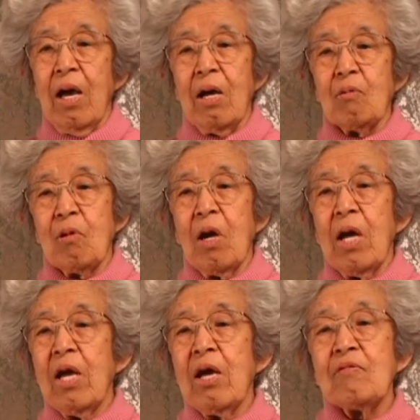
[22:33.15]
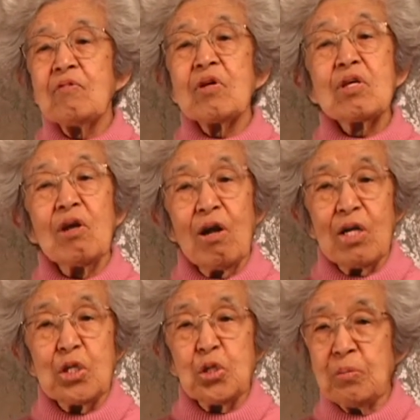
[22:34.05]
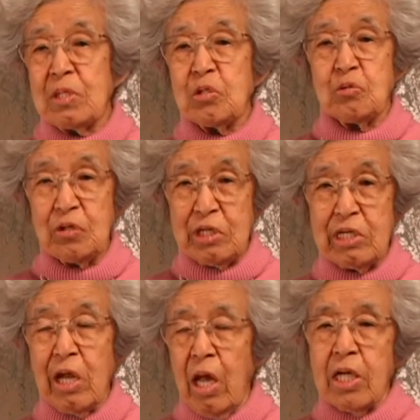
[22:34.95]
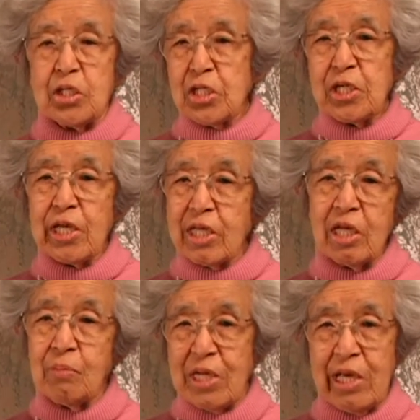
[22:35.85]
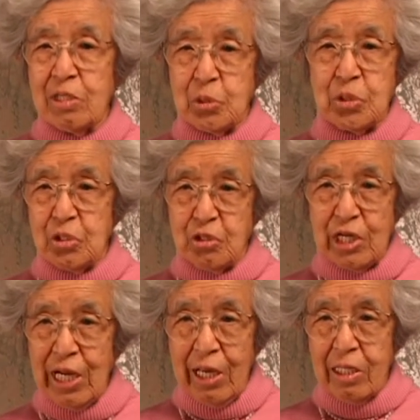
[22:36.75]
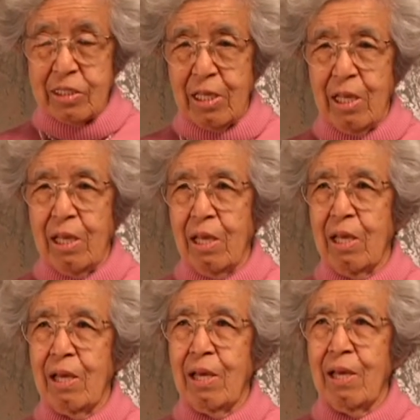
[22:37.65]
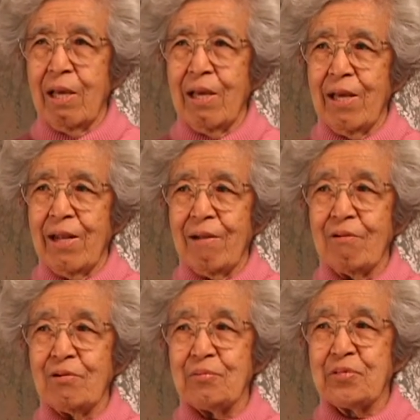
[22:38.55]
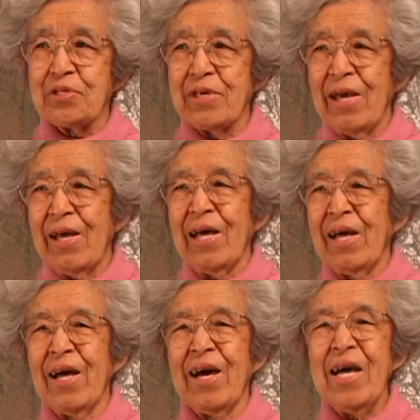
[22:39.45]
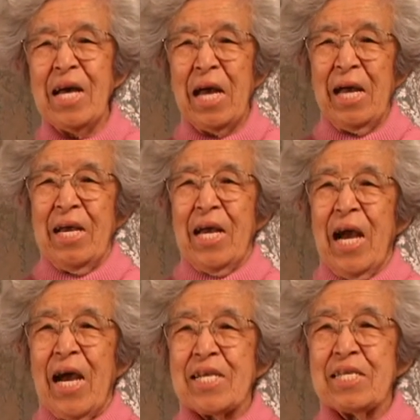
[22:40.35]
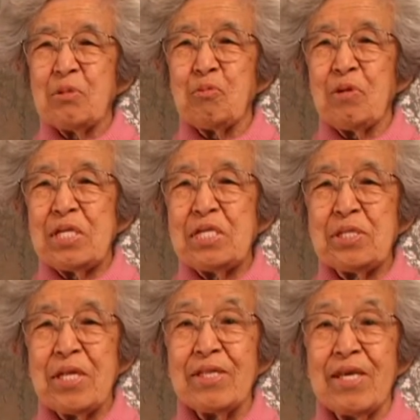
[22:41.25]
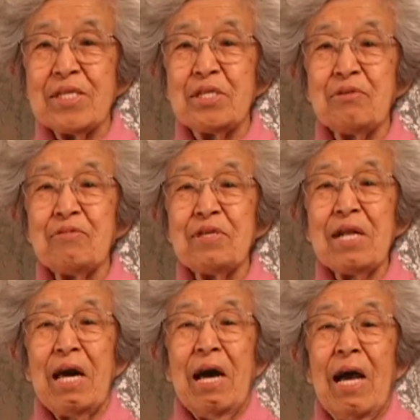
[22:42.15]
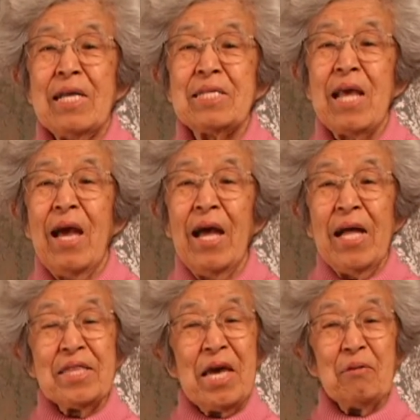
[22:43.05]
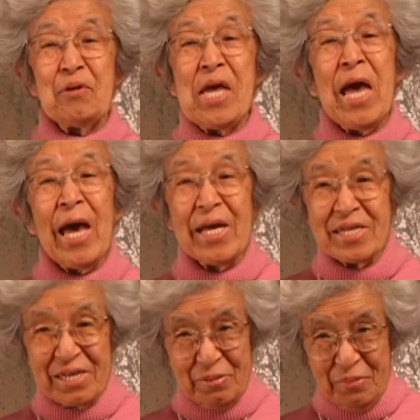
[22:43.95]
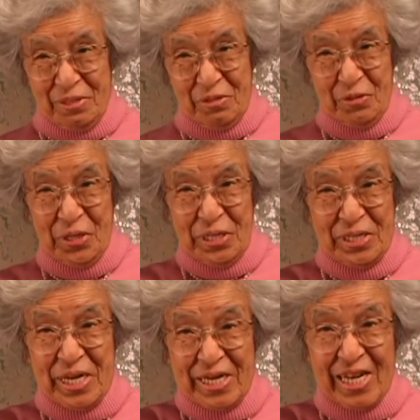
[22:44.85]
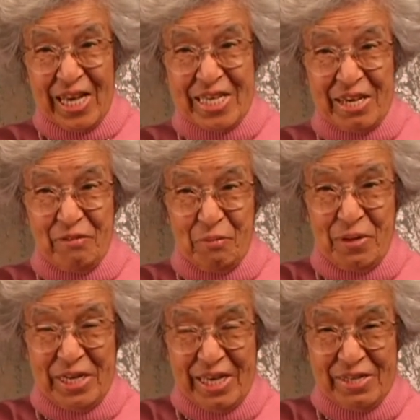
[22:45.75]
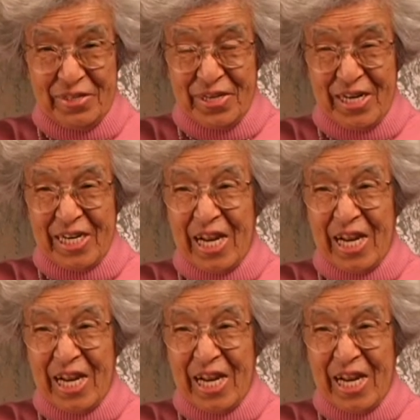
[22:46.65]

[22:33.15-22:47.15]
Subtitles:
have to acknowledge you've been treated just like anybody else in your class. And oops. I guess when she said that, she realized that we hadn't been treated like everybody else in our class.